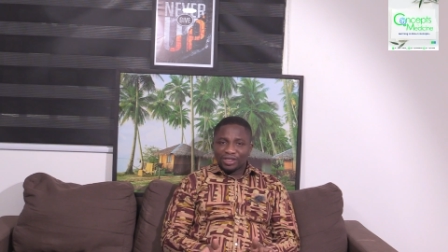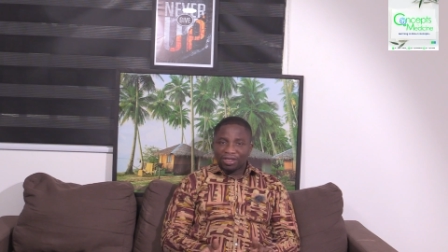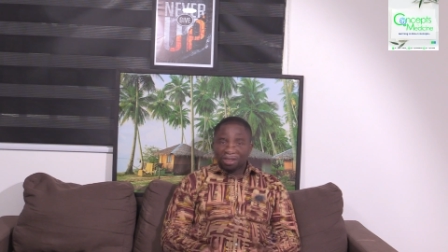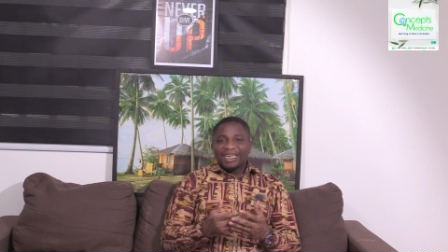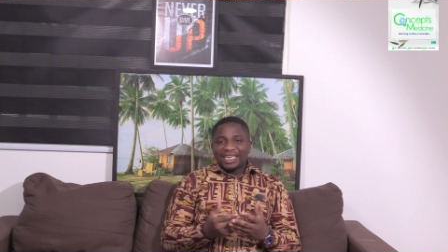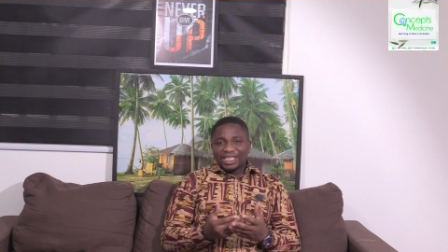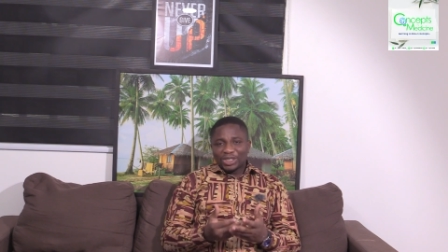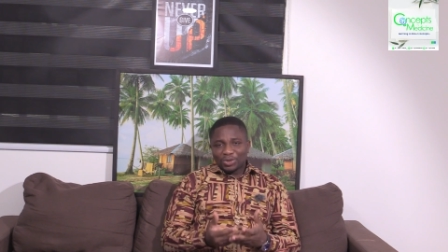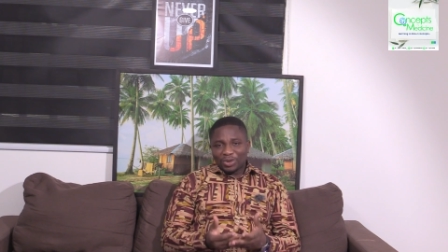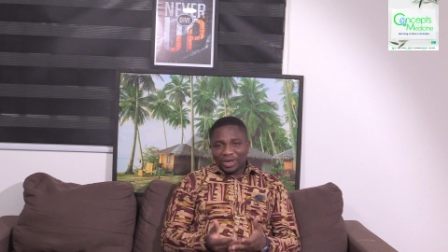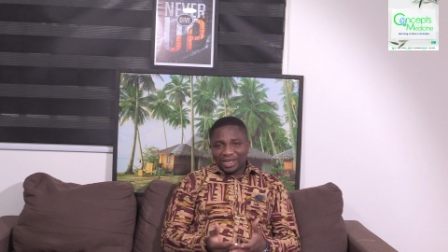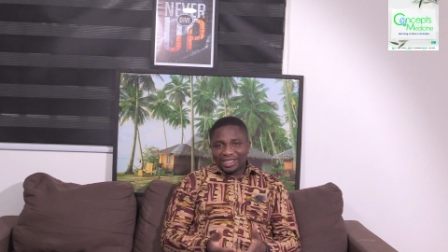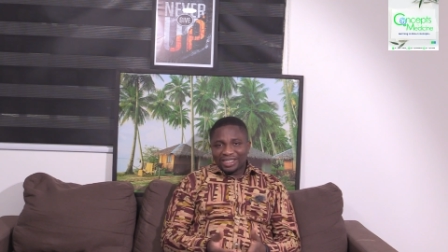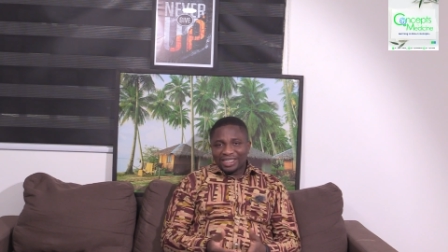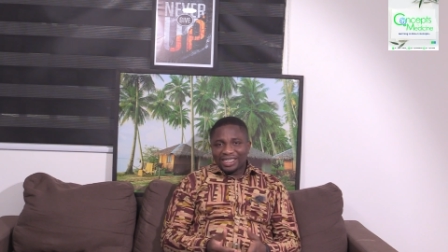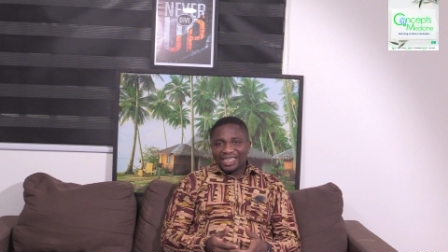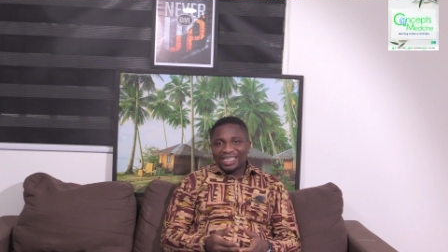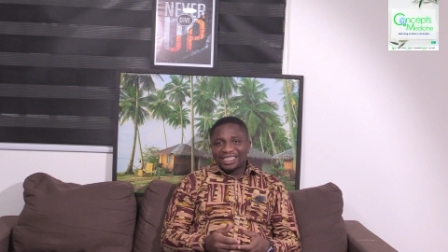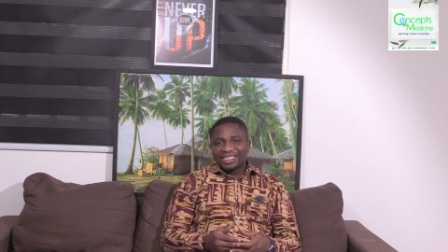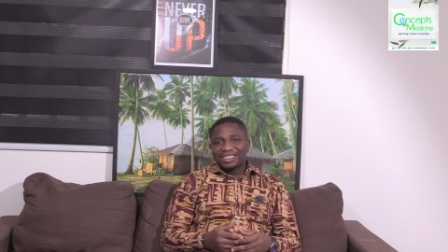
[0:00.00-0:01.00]
The next
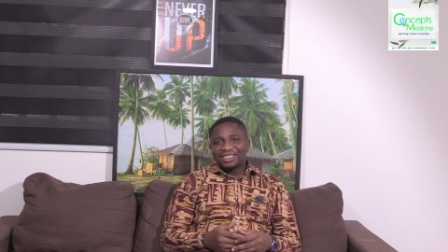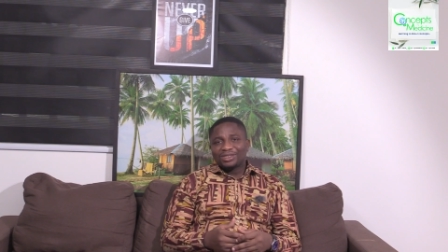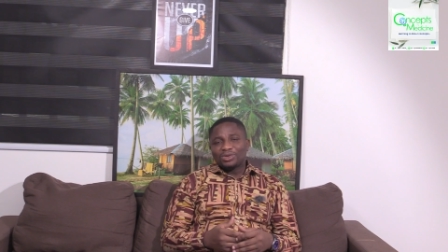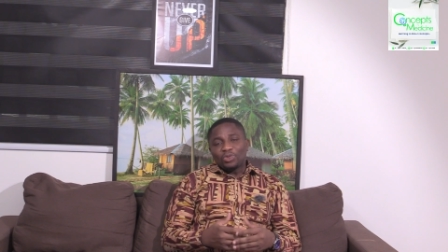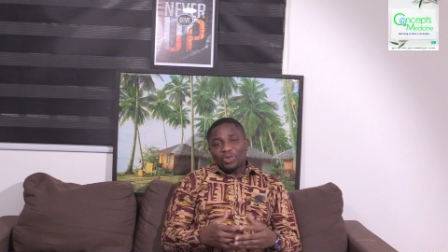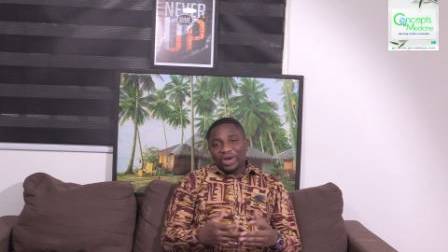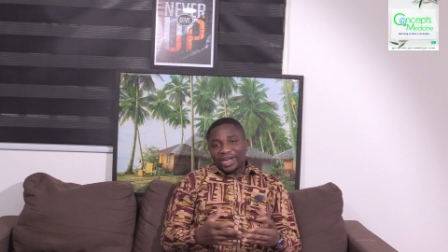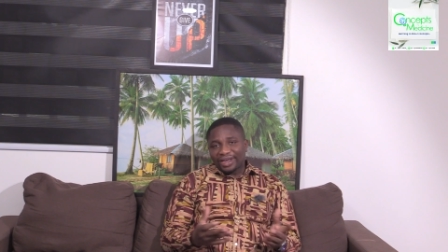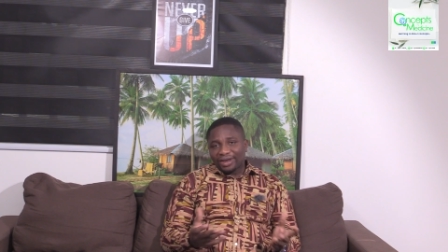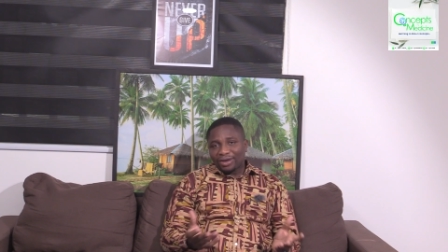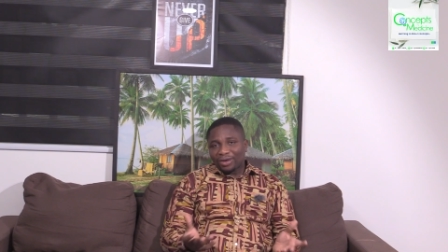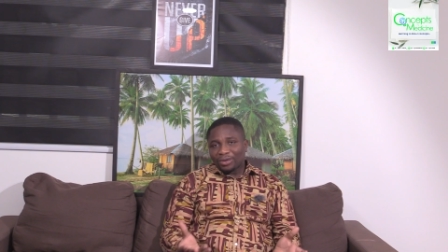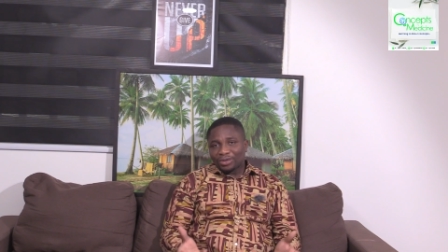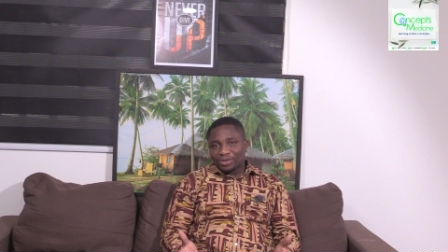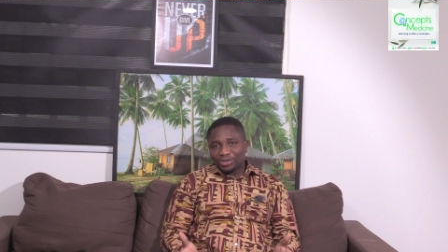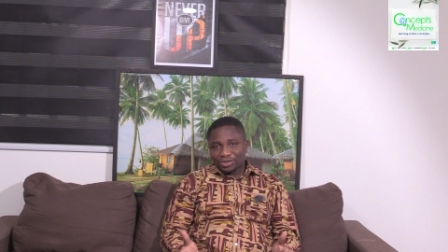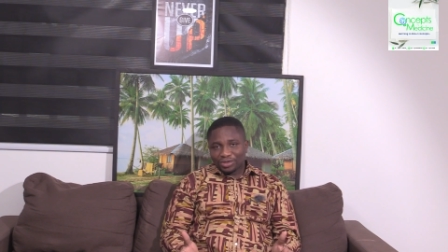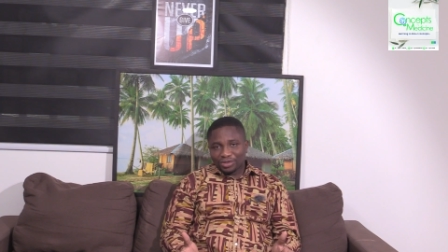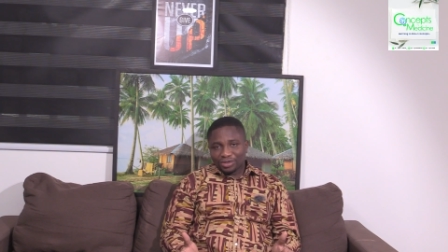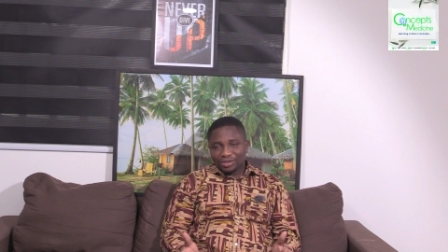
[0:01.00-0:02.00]
one is weight
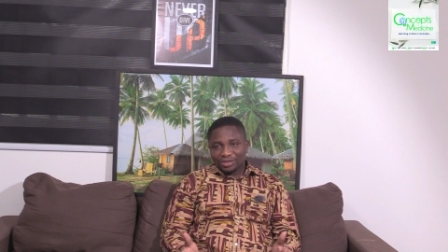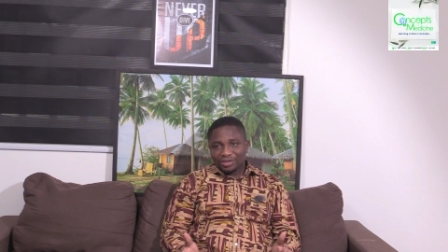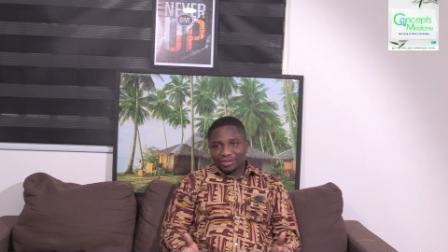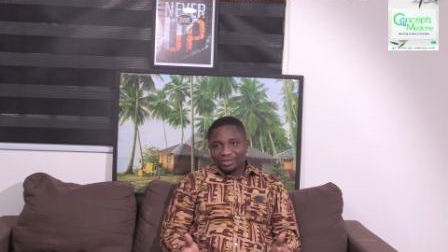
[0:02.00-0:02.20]
loss.